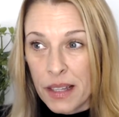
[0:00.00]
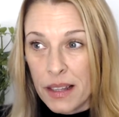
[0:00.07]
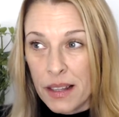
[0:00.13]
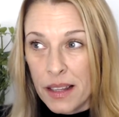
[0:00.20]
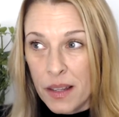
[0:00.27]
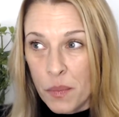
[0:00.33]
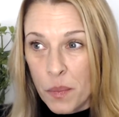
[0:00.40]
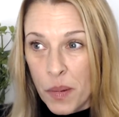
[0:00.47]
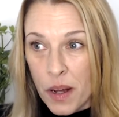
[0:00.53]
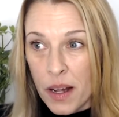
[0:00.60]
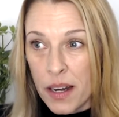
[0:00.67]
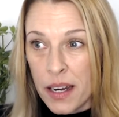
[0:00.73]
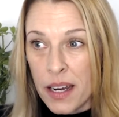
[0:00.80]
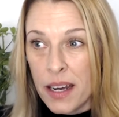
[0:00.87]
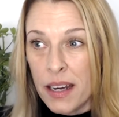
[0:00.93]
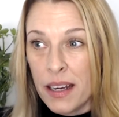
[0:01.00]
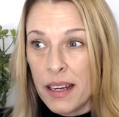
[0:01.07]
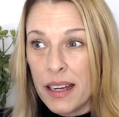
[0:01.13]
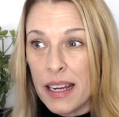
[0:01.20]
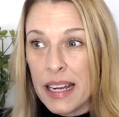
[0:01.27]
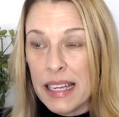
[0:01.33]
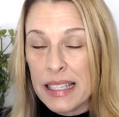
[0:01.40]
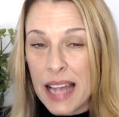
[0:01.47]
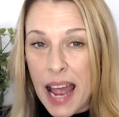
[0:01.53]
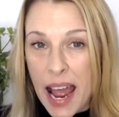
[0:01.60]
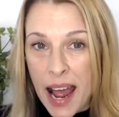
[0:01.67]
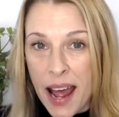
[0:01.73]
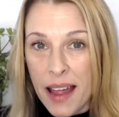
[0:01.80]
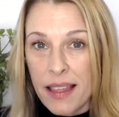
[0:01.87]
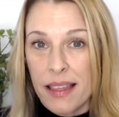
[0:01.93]
The body is
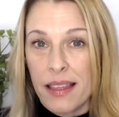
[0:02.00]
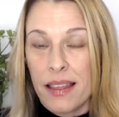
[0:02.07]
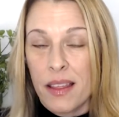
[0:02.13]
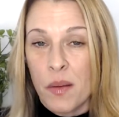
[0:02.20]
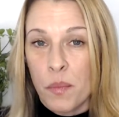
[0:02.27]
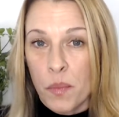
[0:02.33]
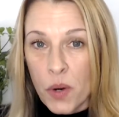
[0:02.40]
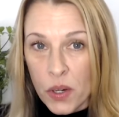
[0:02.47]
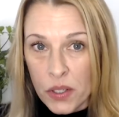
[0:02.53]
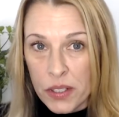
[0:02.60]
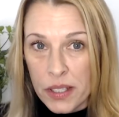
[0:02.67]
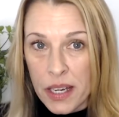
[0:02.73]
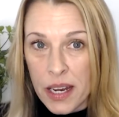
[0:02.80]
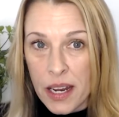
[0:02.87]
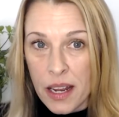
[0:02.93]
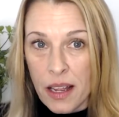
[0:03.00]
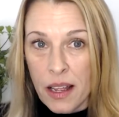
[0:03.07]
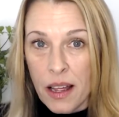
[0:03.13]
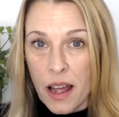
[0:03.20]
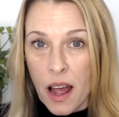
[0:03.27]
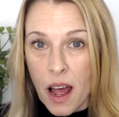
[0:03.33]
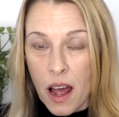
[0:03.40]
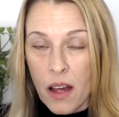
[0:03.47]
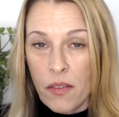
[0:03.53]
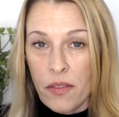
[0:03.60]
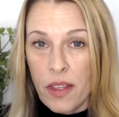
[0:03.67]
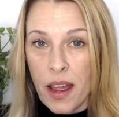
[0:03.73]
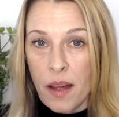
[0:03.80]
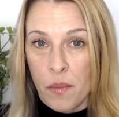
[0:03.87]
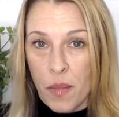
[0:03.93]
at the mercy of
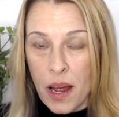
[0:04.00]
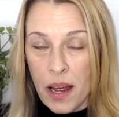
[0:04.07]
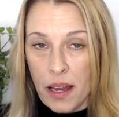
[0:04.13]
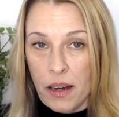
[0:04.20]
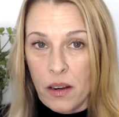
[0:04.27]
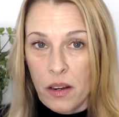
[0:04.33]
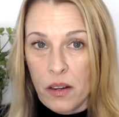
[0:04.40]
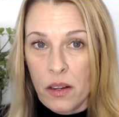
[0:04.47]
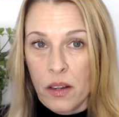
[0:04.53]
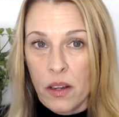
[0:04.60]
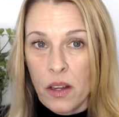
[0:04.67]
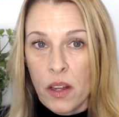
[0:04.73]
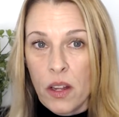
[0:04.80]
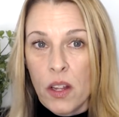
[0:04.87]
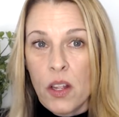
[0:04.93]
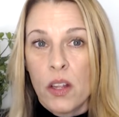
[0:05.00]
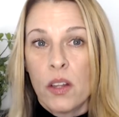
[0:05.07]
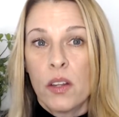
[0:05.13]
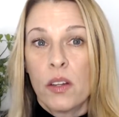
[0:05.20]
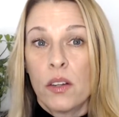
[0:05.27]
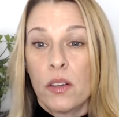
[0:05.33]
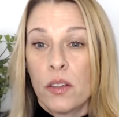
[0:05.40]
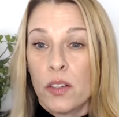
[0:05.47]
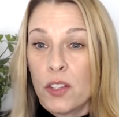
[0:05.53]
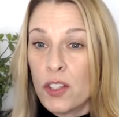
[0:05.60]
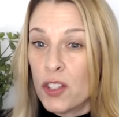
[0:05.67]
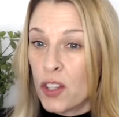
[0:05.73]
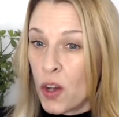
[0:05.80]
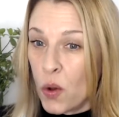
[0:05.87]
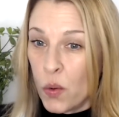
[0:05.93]
that mind.
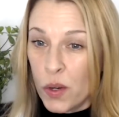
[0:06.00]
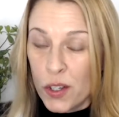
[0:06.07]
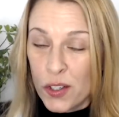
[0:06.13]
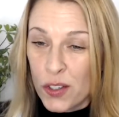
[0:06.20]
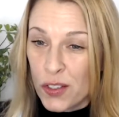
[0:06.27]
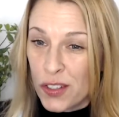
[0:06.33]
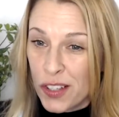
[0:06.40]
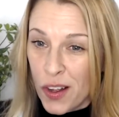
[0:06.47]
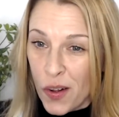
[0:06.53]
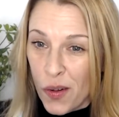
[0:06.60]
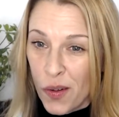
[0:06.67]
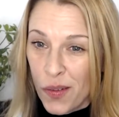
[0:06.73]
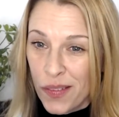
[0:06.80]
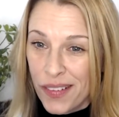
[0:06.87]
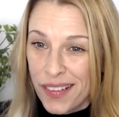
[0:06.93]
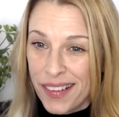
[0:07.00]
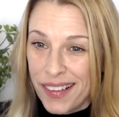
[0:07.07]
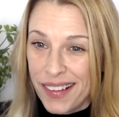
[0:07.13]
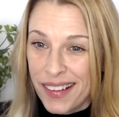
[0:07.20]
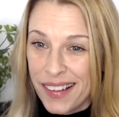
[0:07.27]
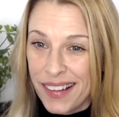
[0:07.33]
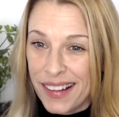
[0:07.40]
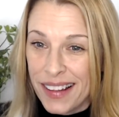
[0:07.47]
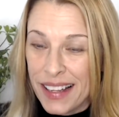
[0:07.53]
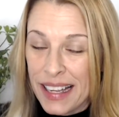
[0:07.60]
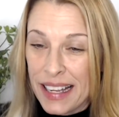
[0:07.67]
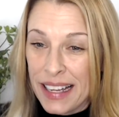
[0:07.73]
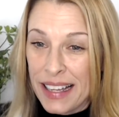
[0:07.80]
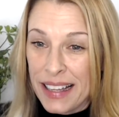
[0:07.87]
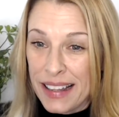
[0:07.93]
So is your soul.
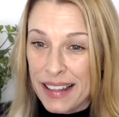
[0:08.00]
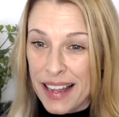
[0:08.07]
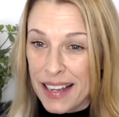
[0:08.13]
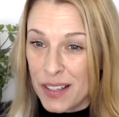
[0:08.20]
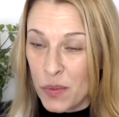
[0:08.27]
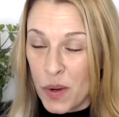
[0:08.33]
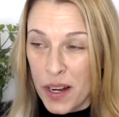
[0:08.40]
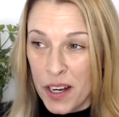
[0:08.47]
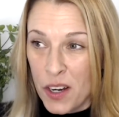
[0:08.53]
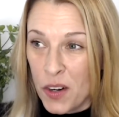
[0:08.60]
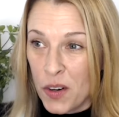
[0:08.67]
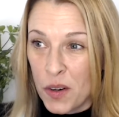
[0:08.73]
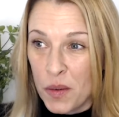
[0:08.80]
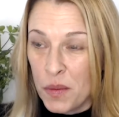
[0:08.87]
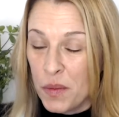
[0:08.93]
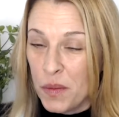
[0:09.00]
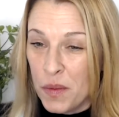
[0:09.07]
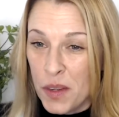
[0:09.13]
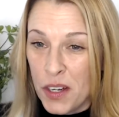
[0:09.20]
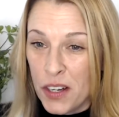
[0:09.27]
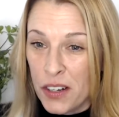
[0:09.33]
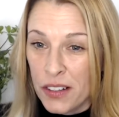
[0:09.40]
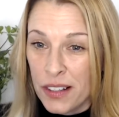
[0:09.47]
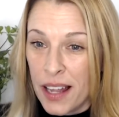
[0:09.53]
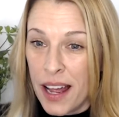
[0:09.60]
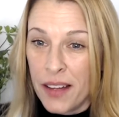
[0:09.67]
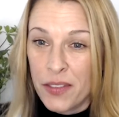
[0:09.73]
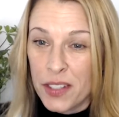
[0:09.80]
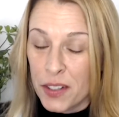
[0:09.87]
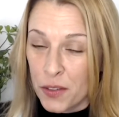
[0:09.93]
That's why your
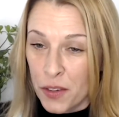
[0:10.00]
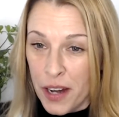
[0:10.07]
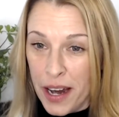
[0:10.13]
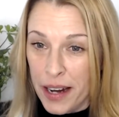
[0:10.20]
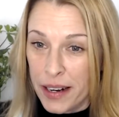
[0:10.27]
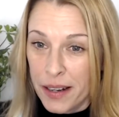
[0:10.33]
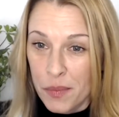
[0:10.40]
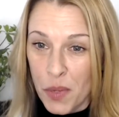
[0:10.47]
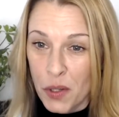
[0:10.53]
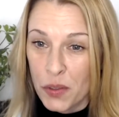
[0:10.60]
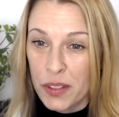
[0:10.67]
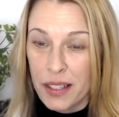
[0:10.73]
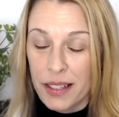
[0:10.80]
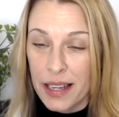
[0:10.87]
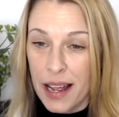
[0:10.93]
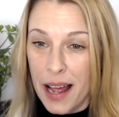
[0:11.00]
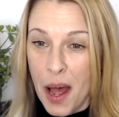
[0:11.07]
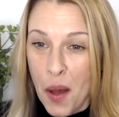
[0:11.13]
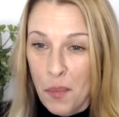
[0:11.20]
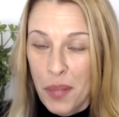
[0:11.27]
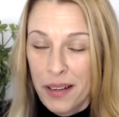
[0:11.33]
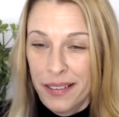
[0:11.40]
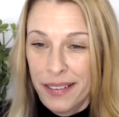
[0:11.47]
life's a wreck most of the time.